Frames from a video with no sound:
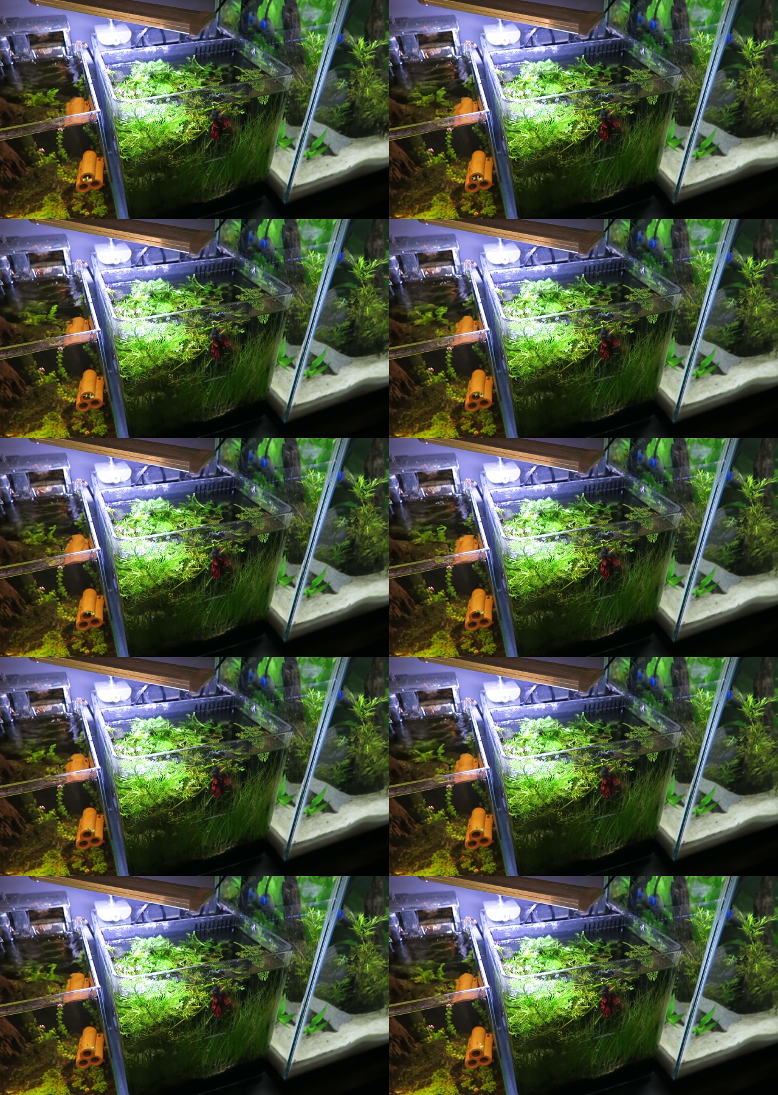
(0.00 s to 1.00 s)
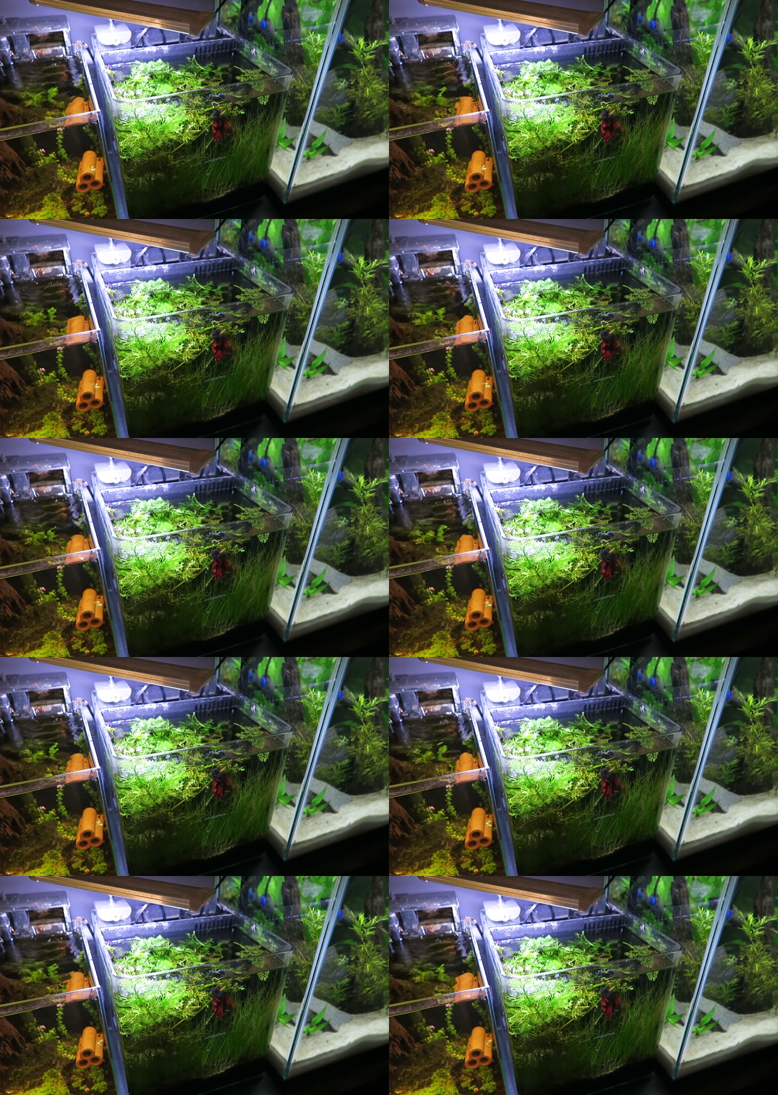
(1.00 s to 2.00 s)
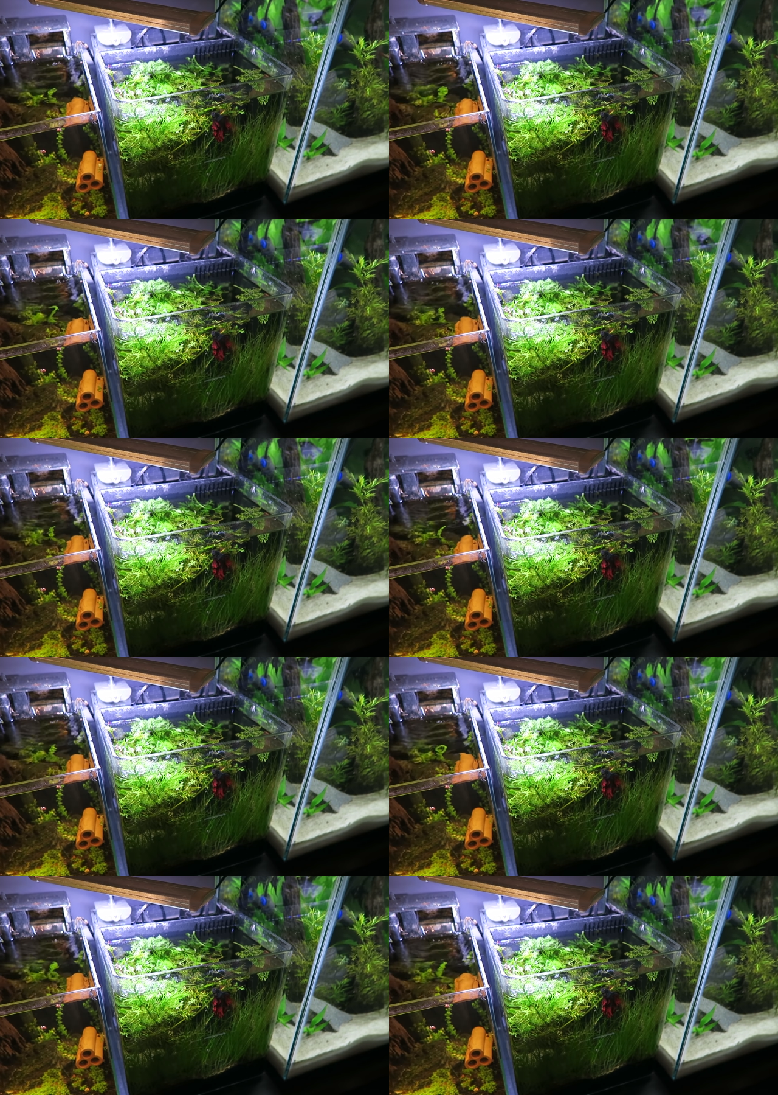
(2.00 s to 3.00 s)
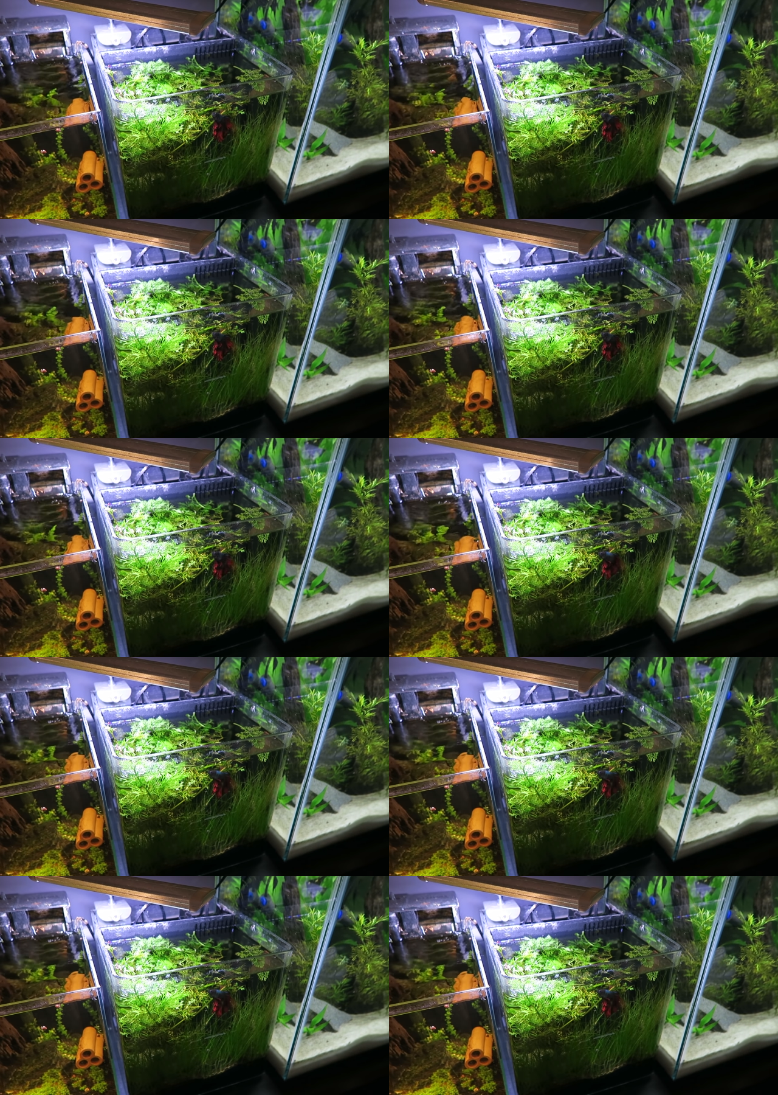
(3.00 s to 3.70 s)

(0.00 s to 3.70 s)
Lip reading: (no speaker visible)